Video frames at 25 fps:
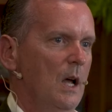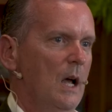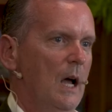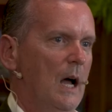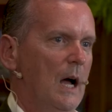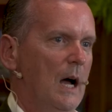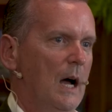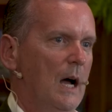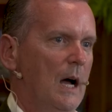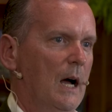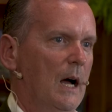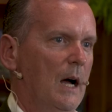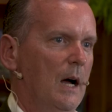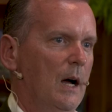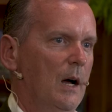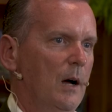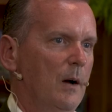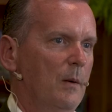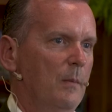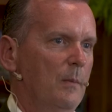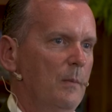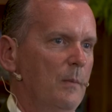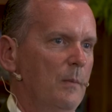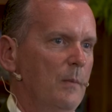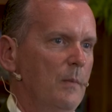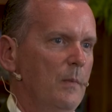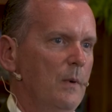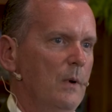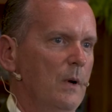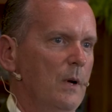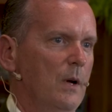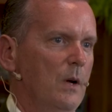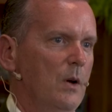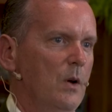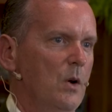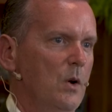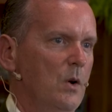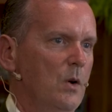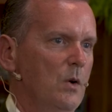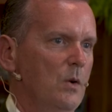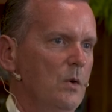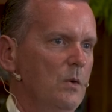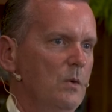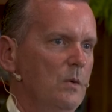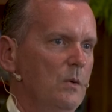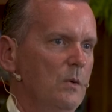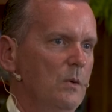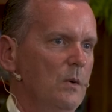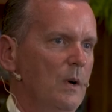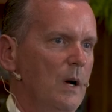um,
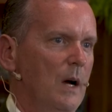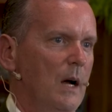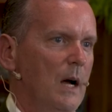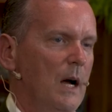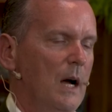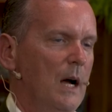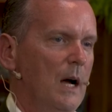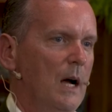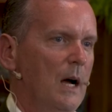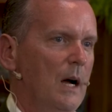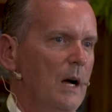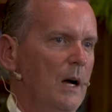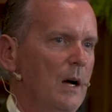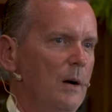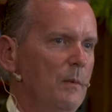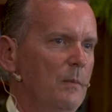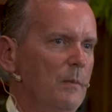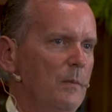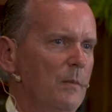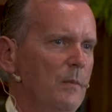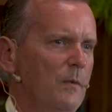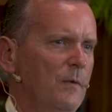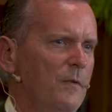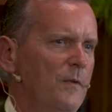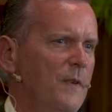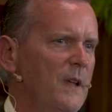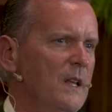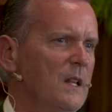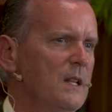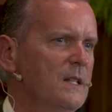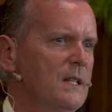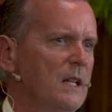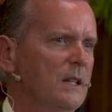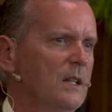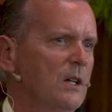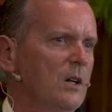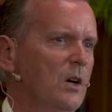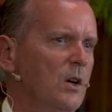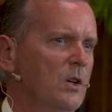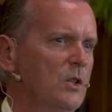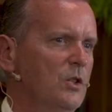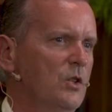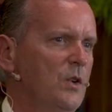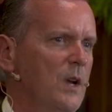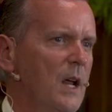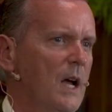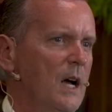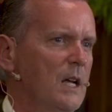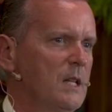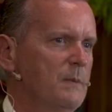who um, feels that the
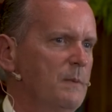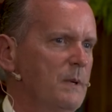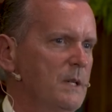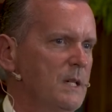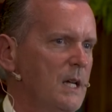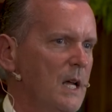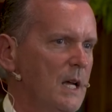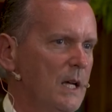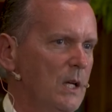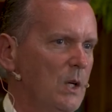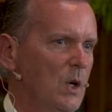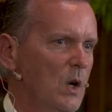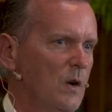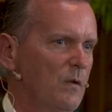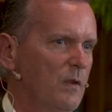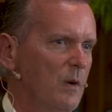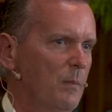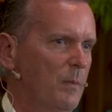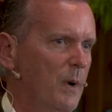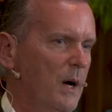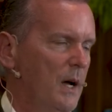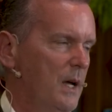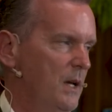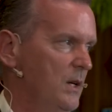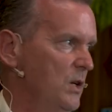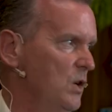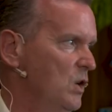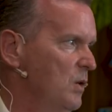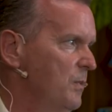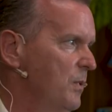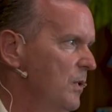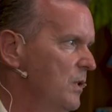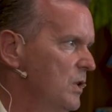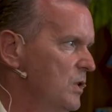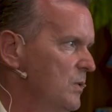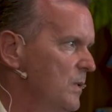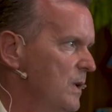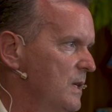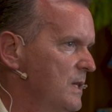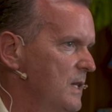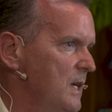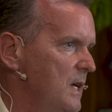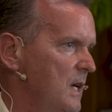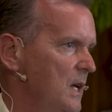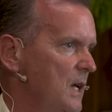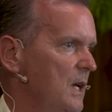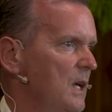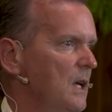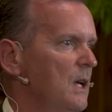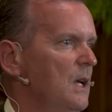country has been taken over by a new
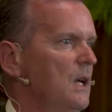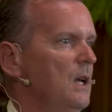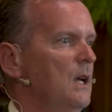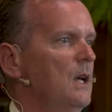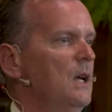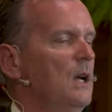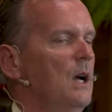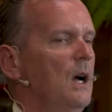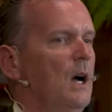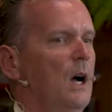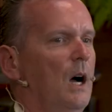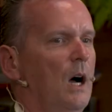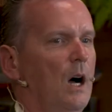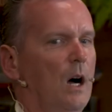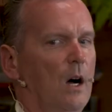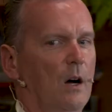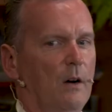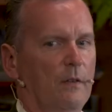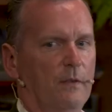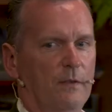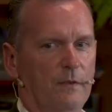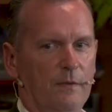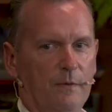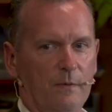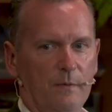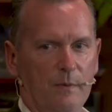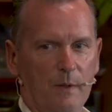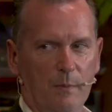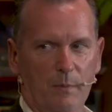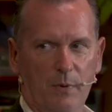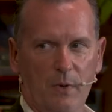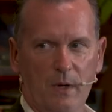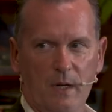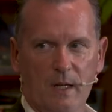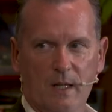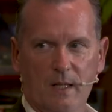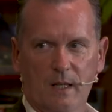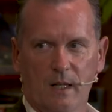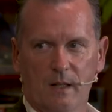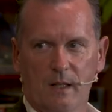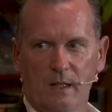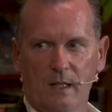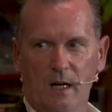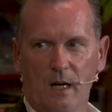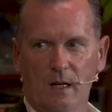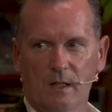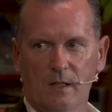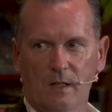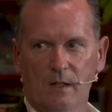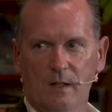bourgeoisie of the priests and the
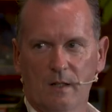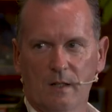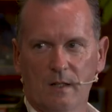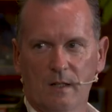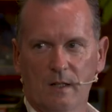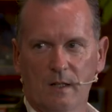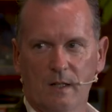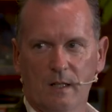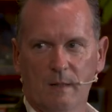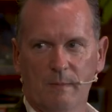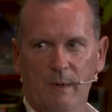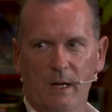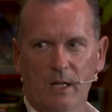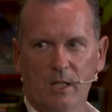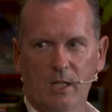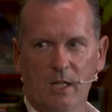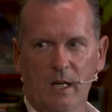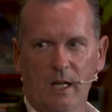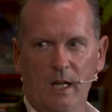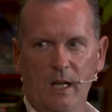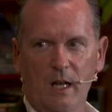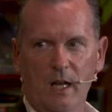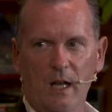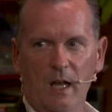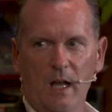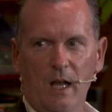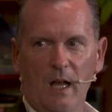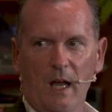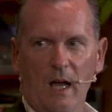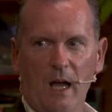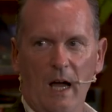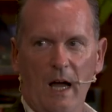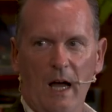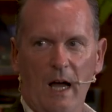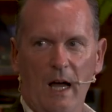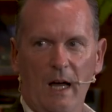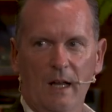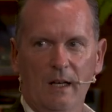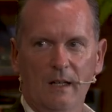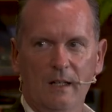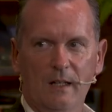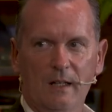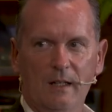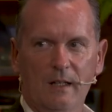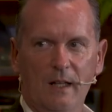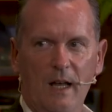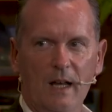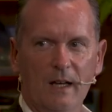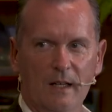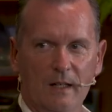doctors, especially. And
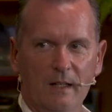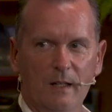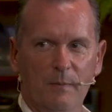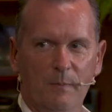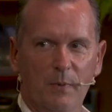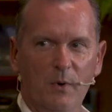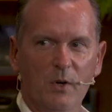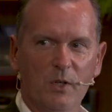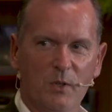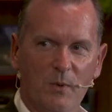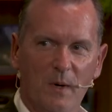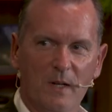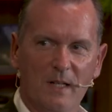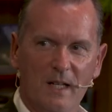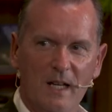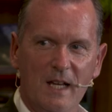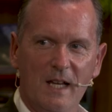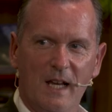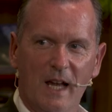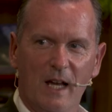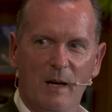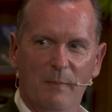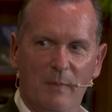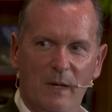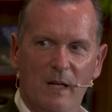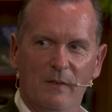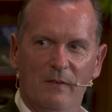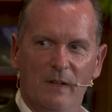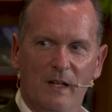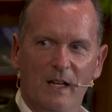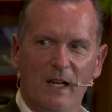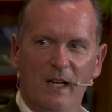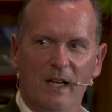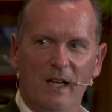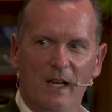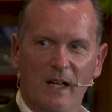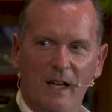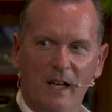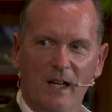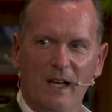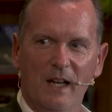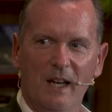they, the bourgeoisie get a bit of a kicking